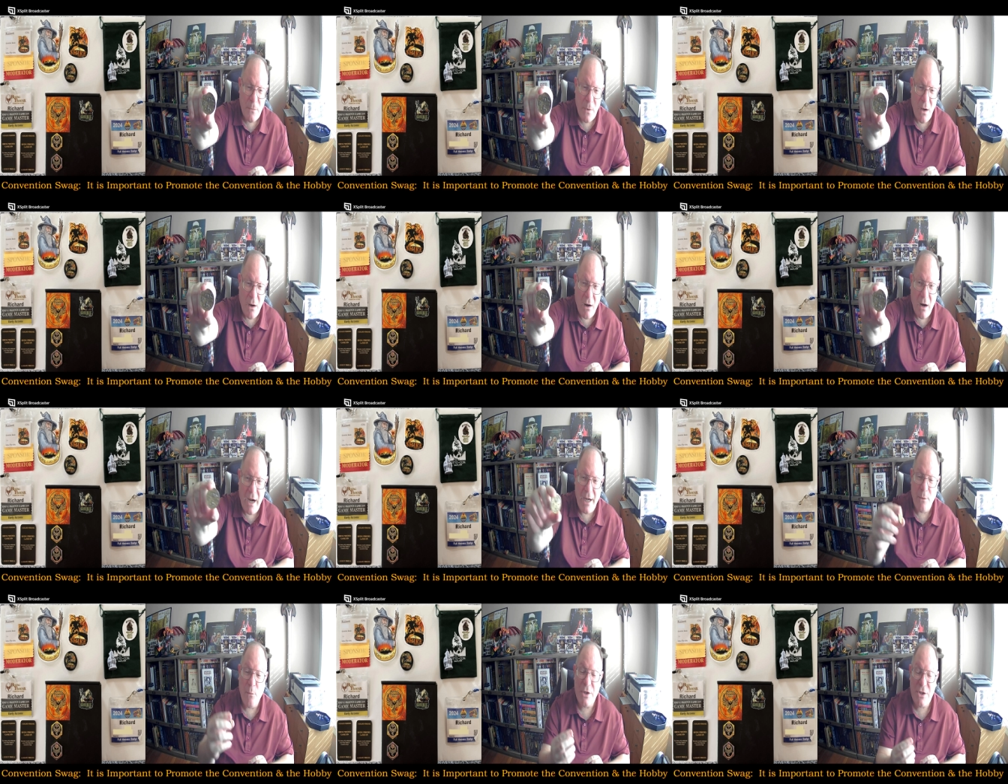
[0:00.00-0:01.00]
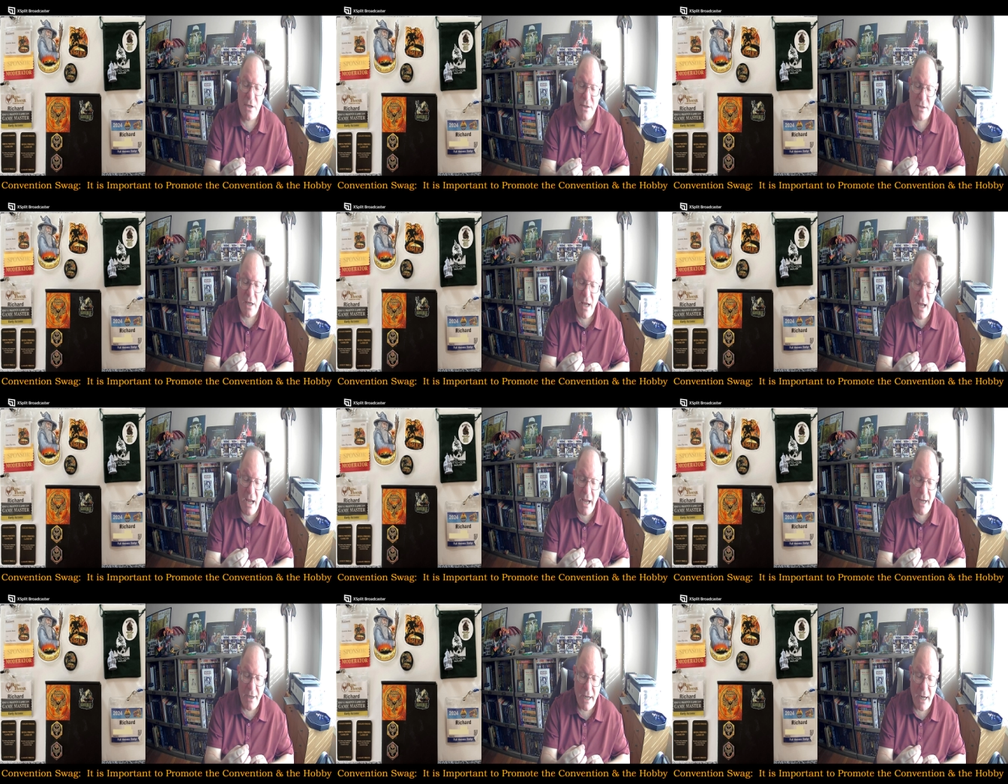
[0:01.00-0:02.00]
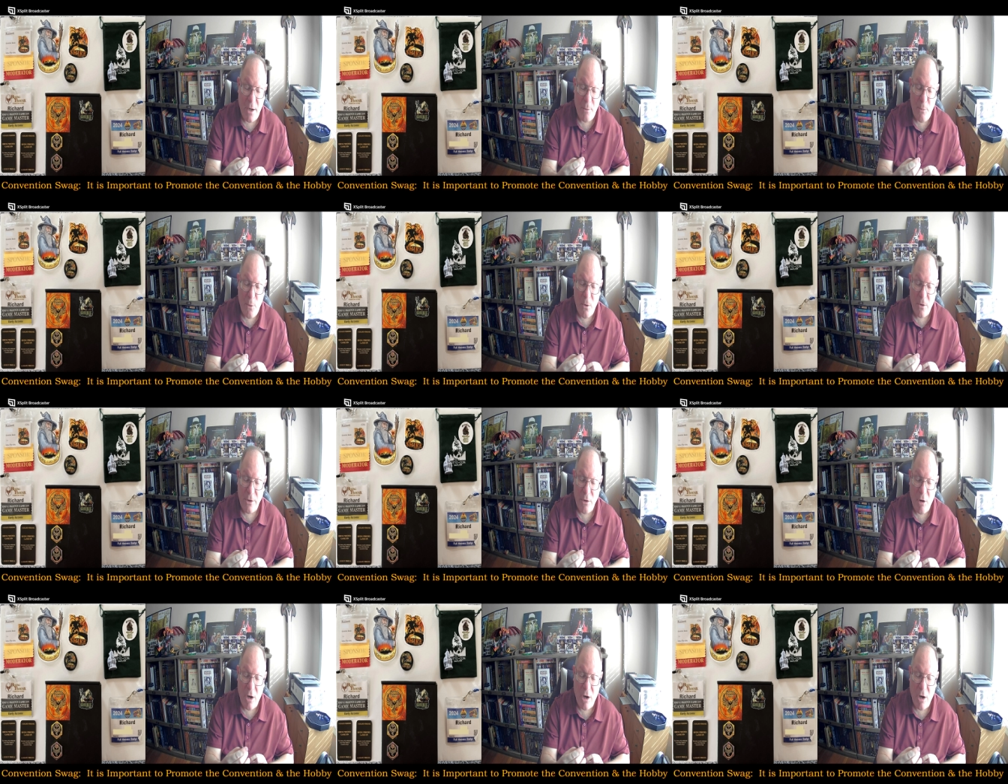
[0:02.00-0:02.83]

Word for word: all right, which is an Airborne Army